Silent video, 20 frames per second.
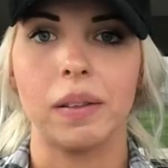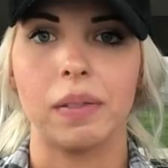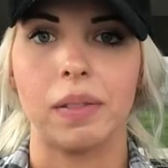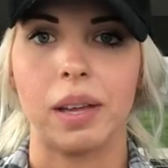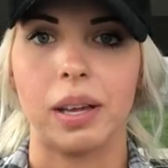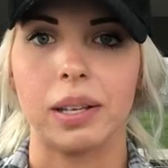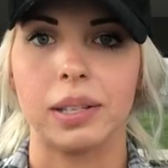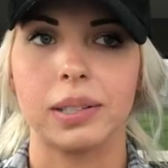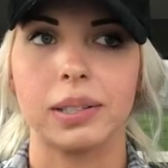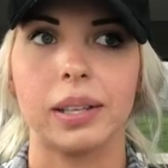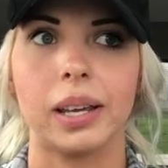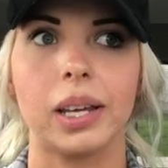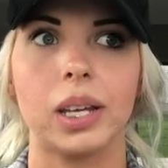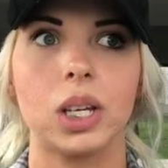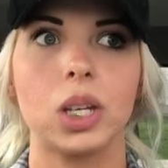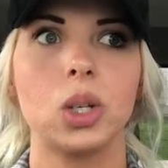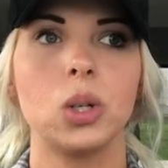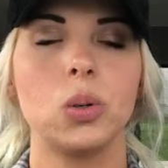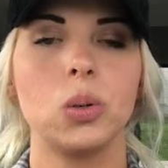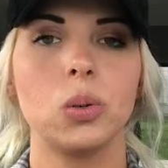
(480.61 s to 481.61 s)
at this.
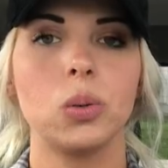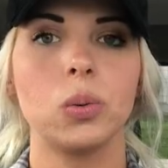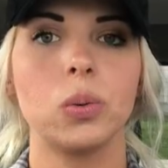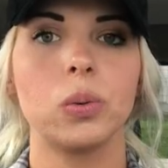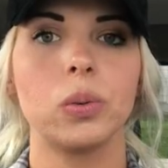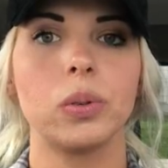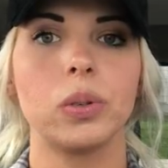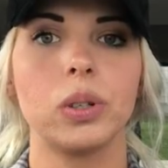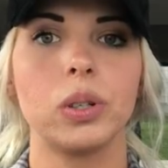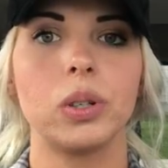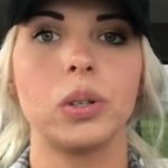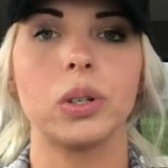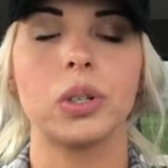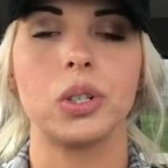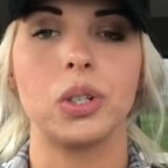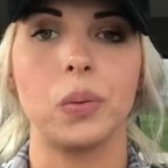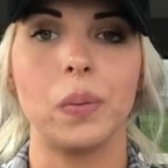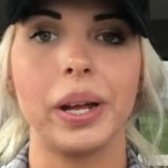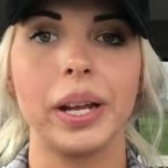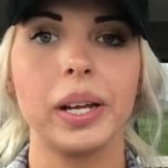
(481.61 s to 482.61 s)
You're
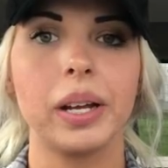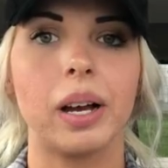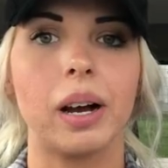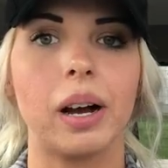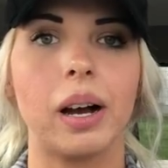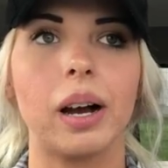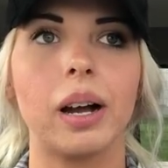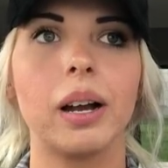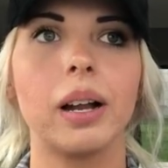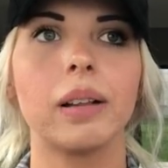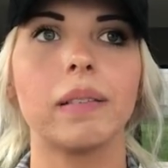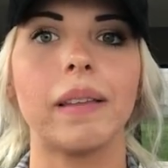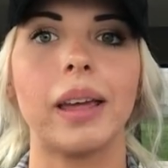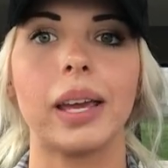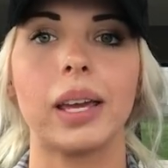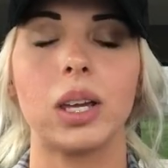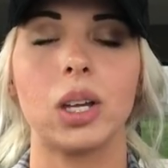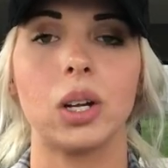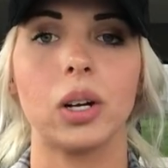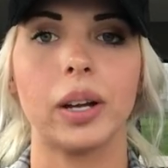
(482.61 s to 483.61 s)
doing good.
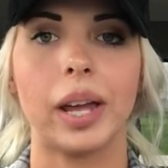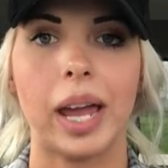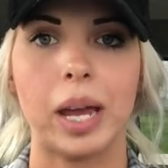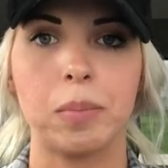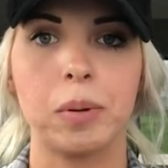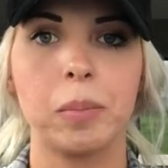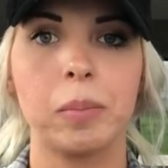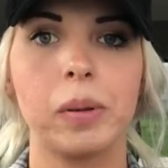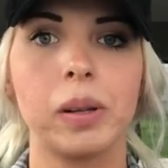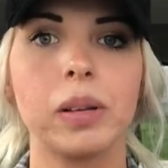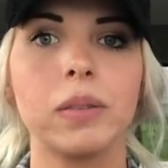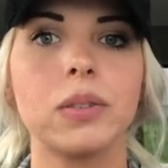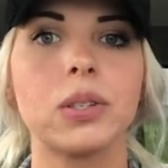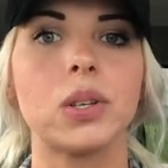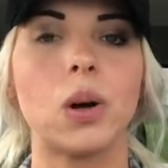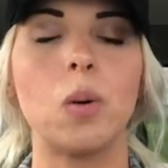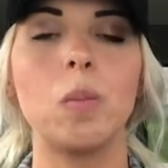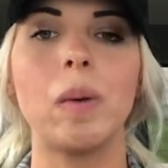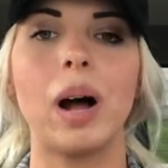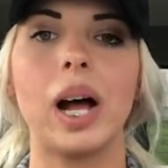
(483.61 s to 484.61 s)
You're capable of
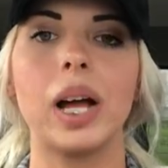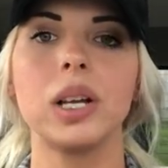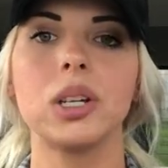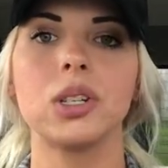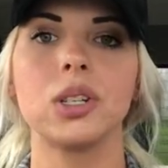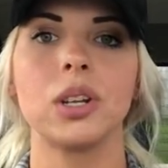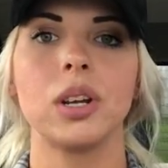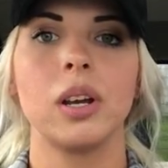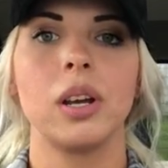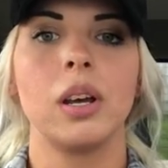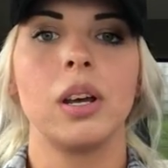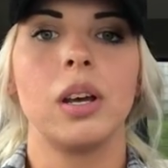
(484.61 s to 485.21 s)
so much.